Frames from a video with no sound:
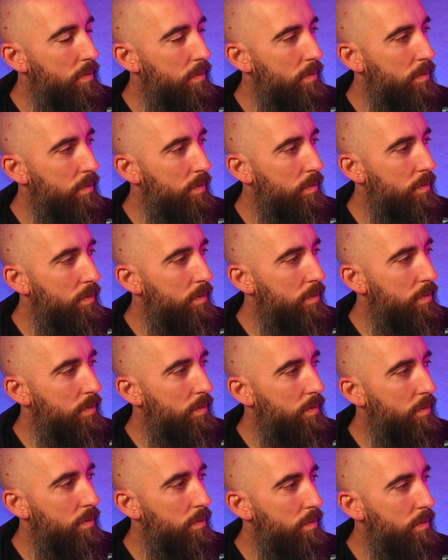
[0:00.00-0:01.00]

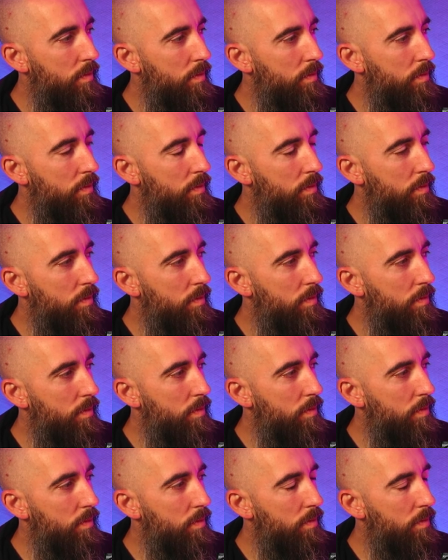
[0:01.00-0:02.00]

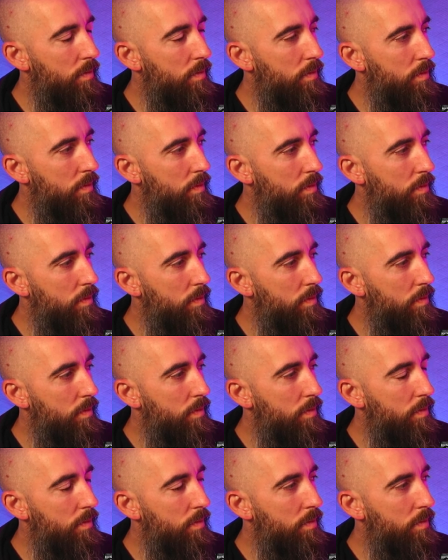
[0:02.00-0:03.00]

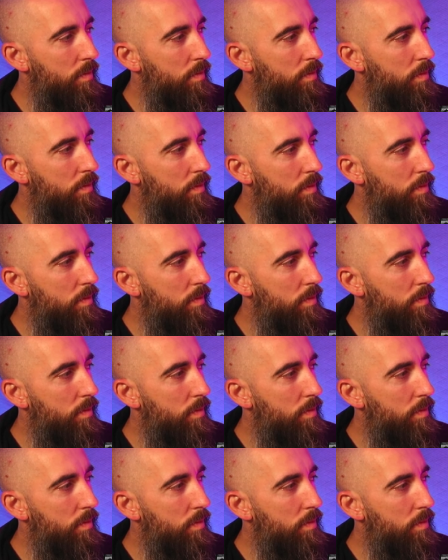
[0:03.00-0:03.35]
[no speech]